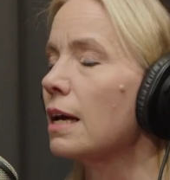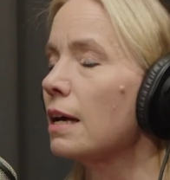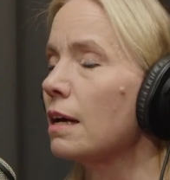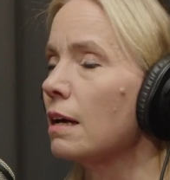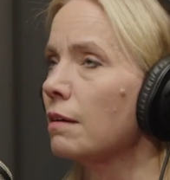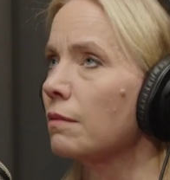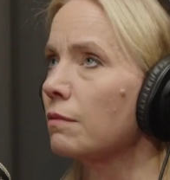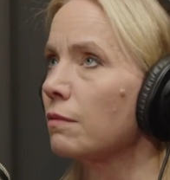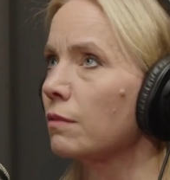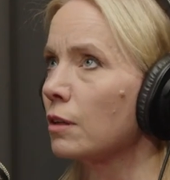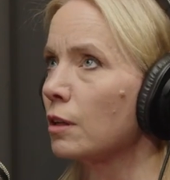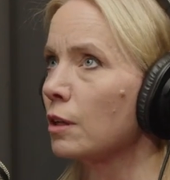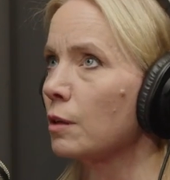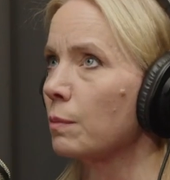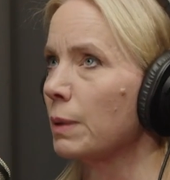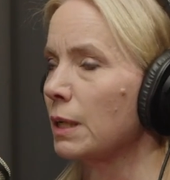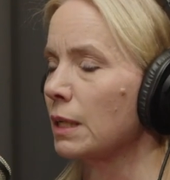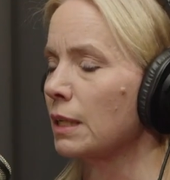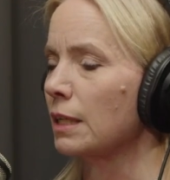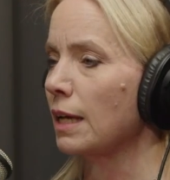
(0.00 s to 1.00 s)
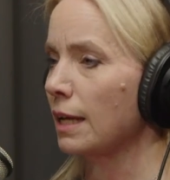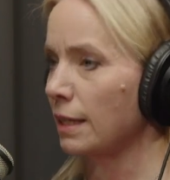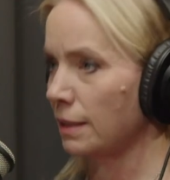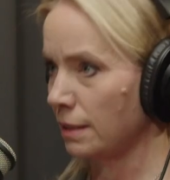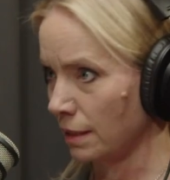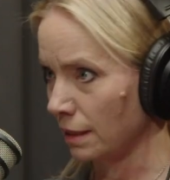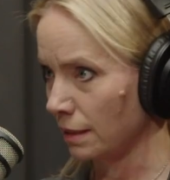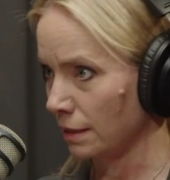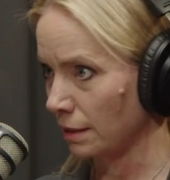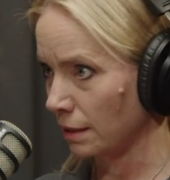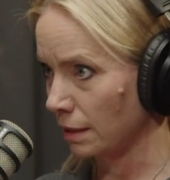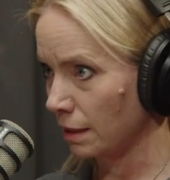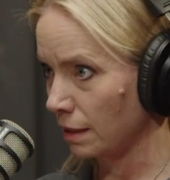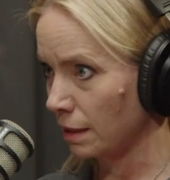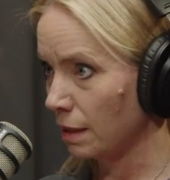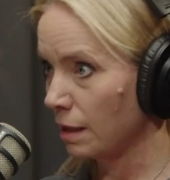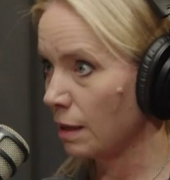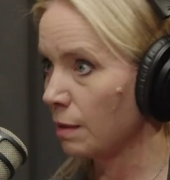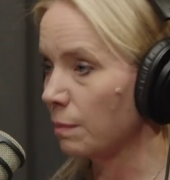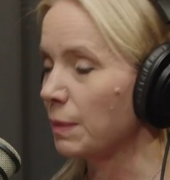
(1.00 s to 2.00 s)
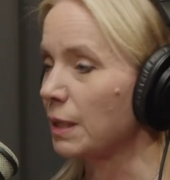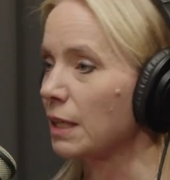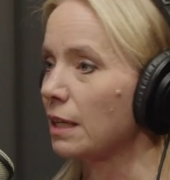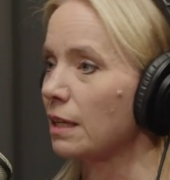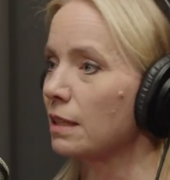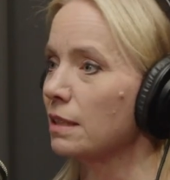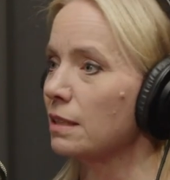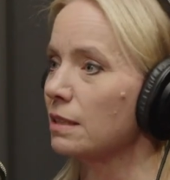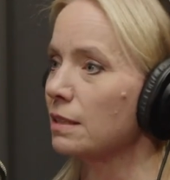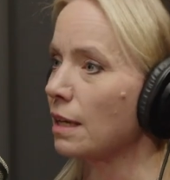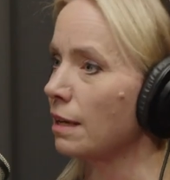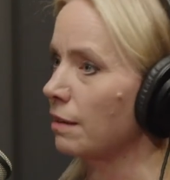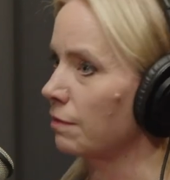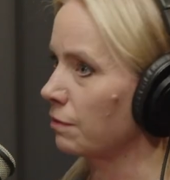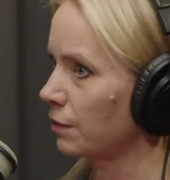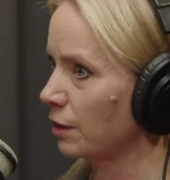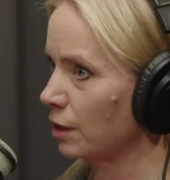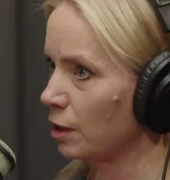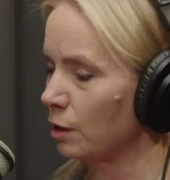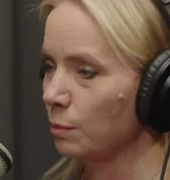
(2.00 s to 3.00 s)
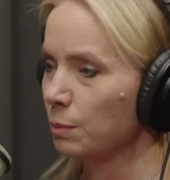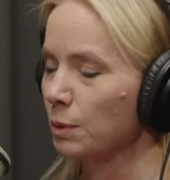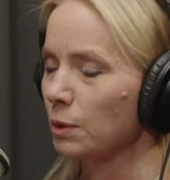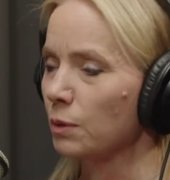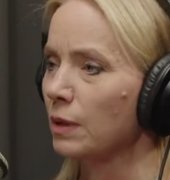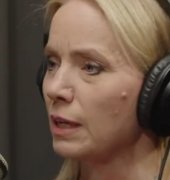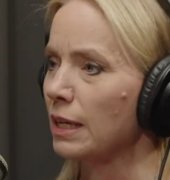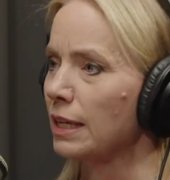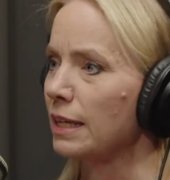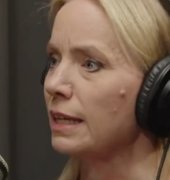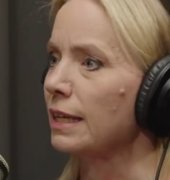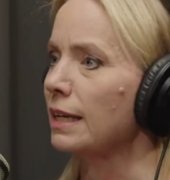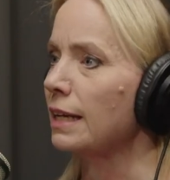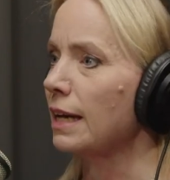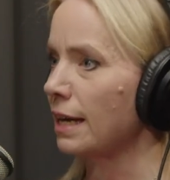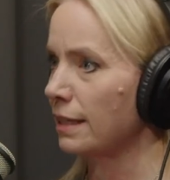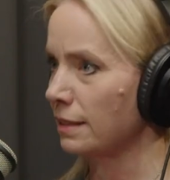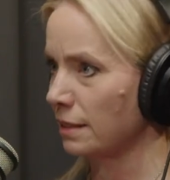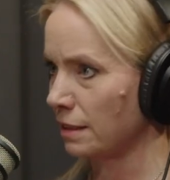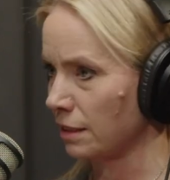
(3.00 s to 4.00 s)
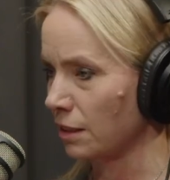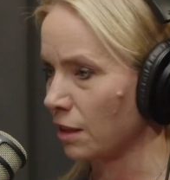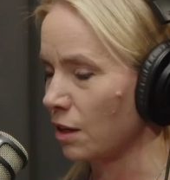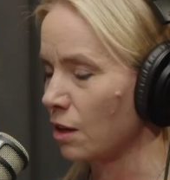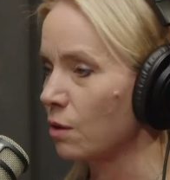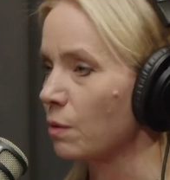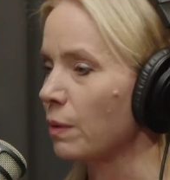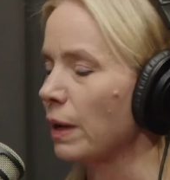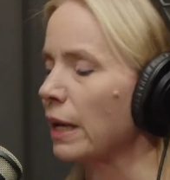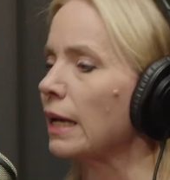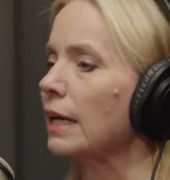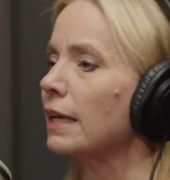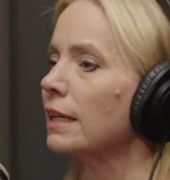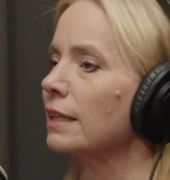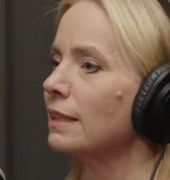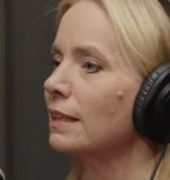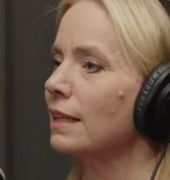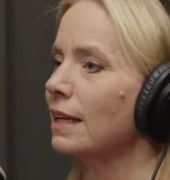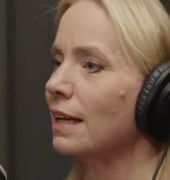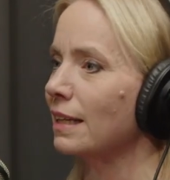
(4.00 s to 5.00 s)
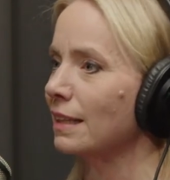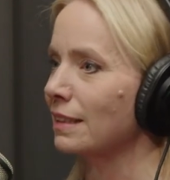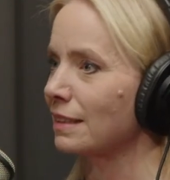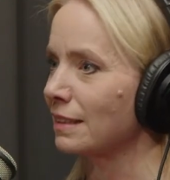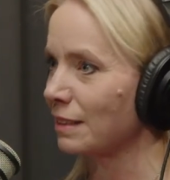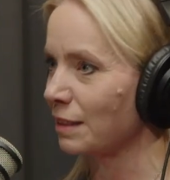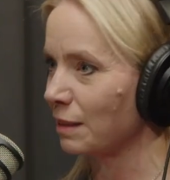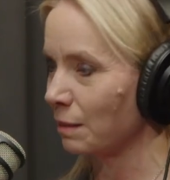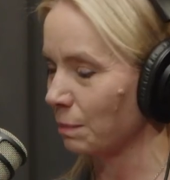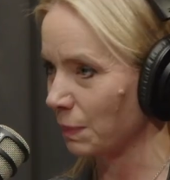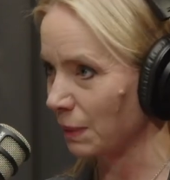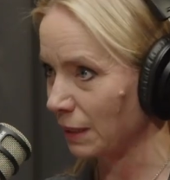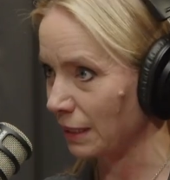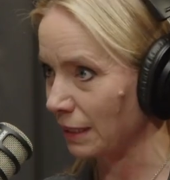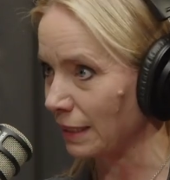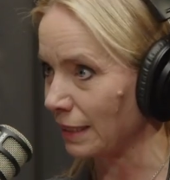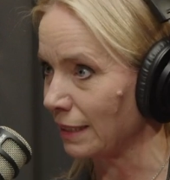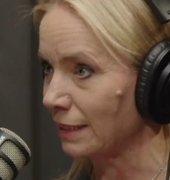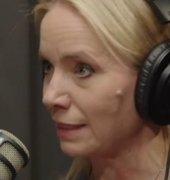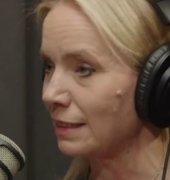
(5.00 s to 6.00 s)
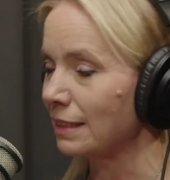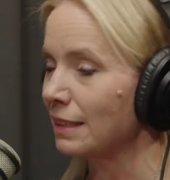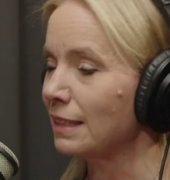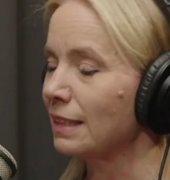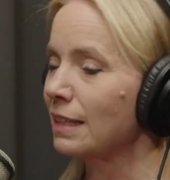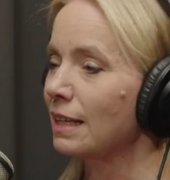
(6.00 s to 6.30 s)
Everybody hates it because every employee has to go in and complete it.